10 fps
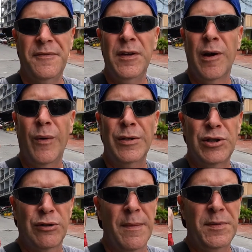If you go
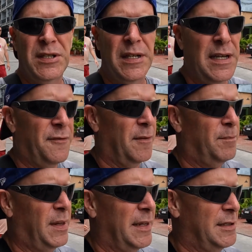on trips to
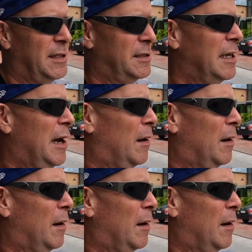different places,